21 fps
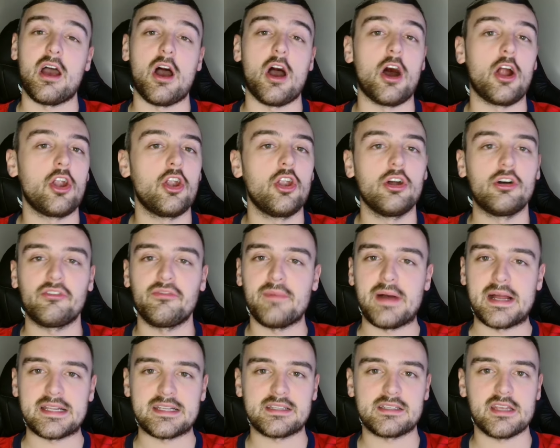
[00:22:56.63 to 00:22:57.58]
I love
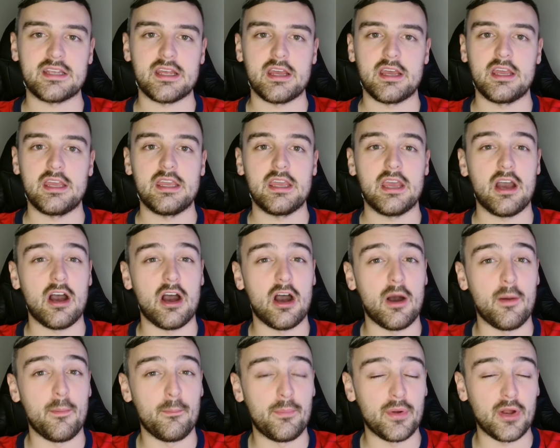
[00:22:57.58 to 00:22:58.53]
Man City,
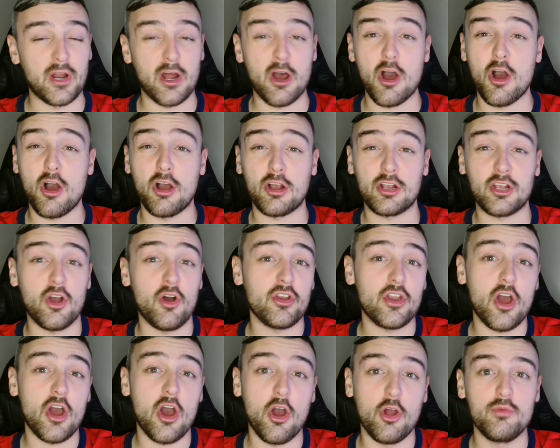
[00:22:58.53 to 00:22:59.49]
but I kind
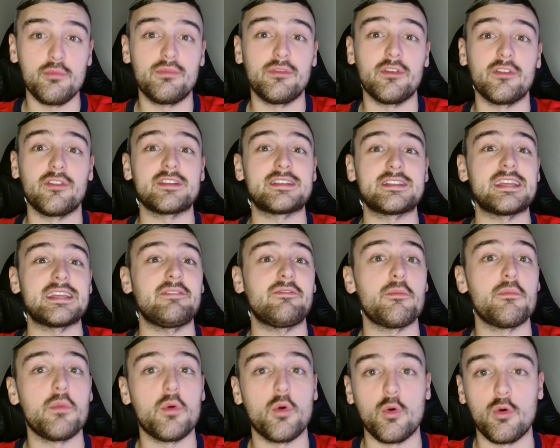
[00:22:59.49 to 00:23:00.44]
of hope that there's
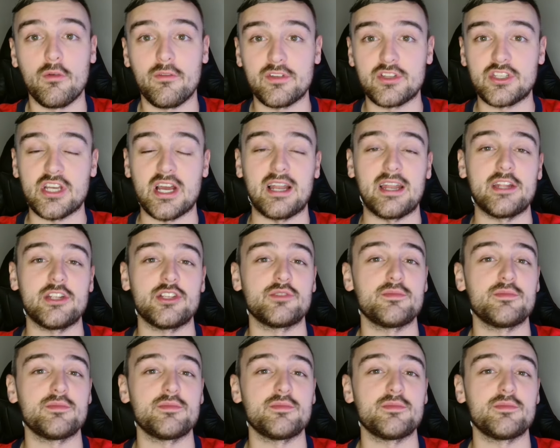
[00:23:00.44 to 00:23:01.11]
even more of a challenge.